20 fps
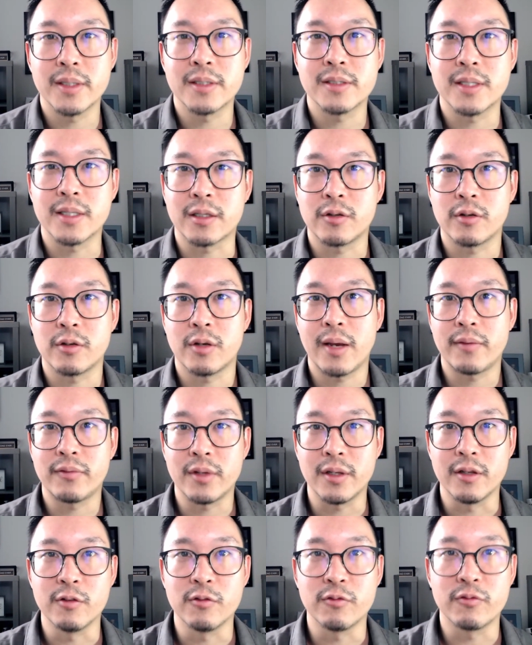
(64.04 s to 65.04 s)
means like you have
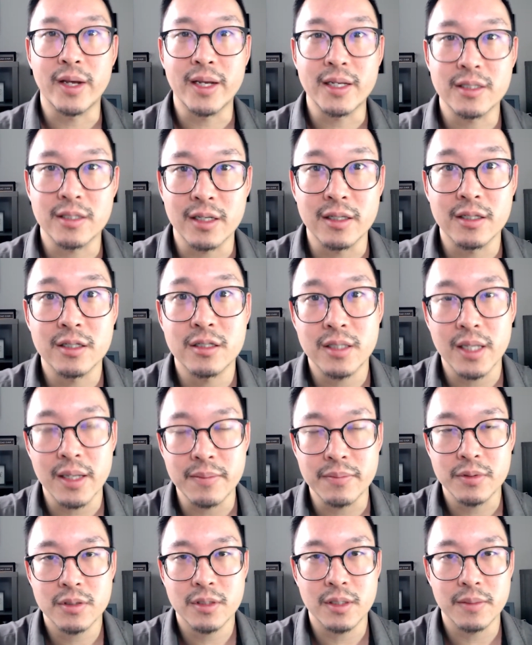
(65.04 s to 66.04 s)
to invest a
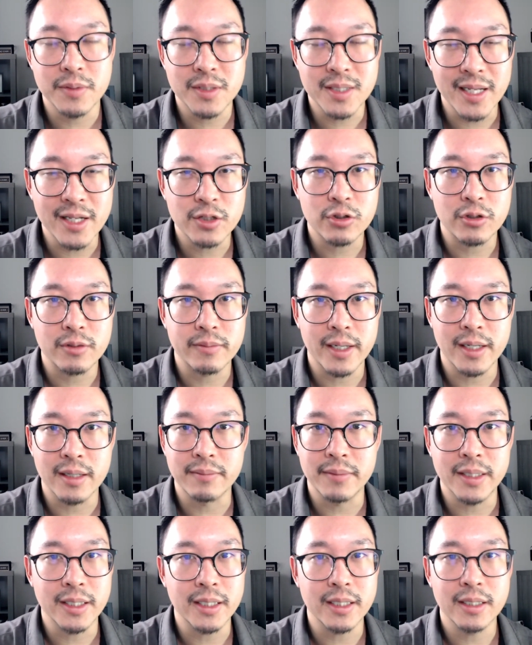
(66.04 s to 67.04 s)
substantial amount of
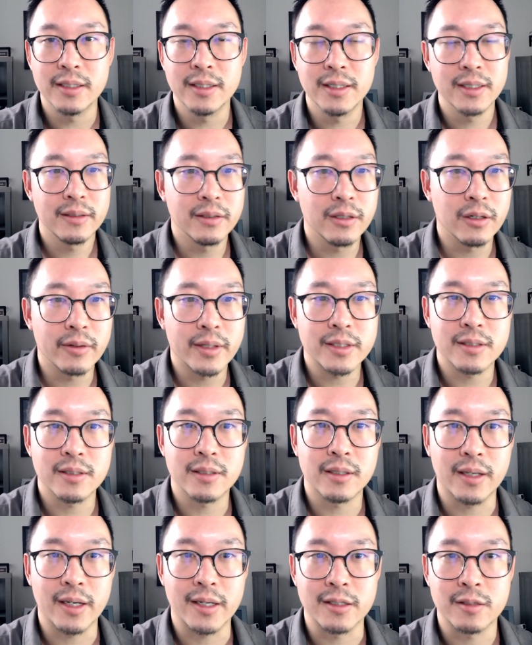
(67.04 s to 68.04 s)
money. No, that's not
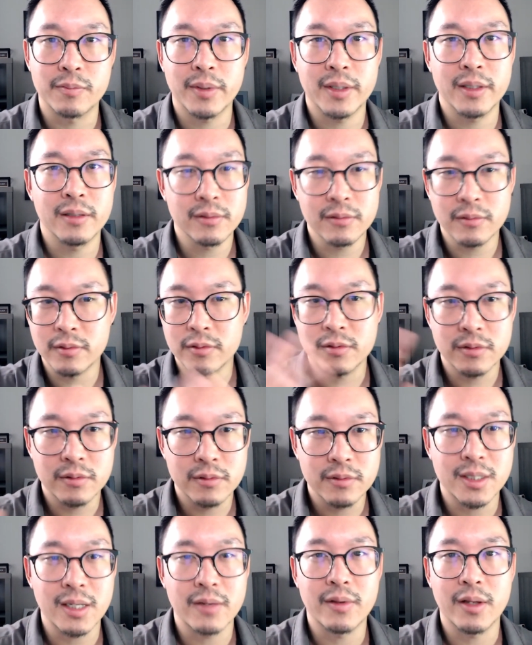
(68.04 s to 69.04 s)
the case, but we'll
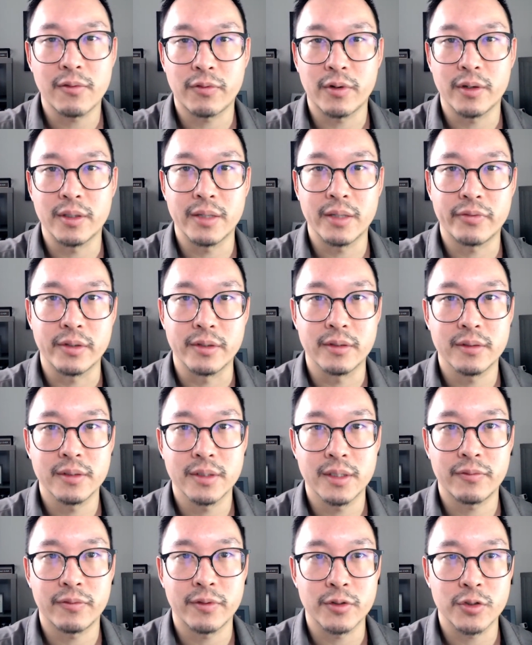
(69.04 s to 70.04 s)
save that for a
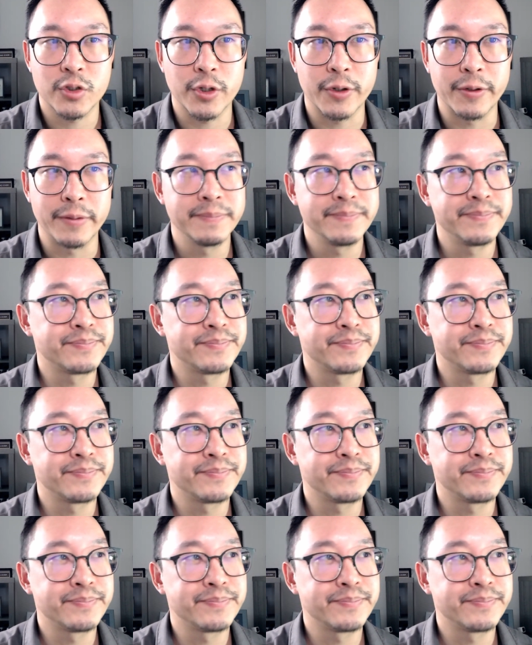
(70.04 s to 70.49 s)
different show.